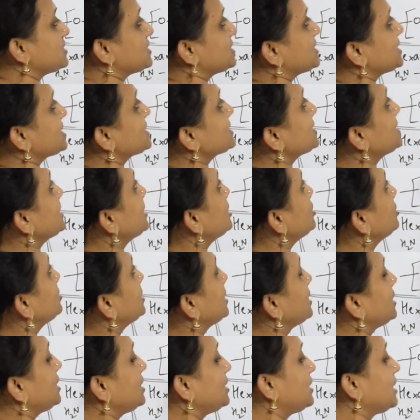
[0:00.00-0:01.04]
Just like your
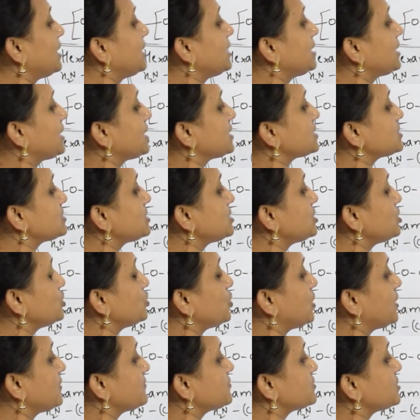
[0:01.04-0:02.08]
terephthalic acid, you
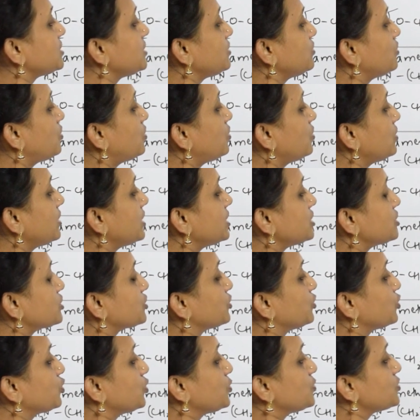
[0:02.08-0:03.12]
have COOH
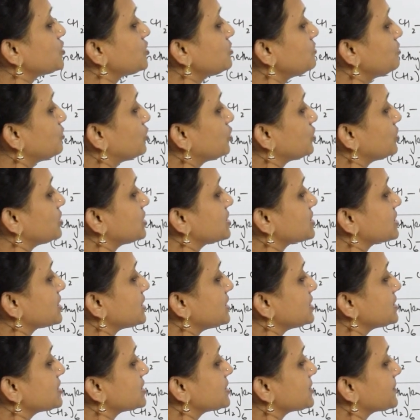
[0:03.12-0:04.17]
groups on both the
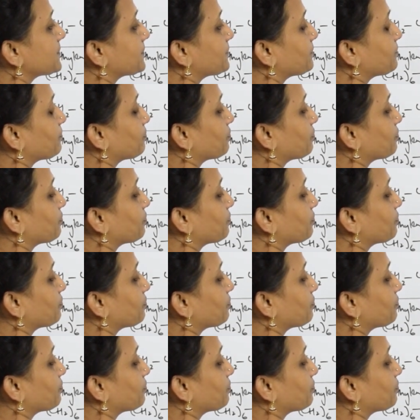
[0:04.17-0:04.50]
sides.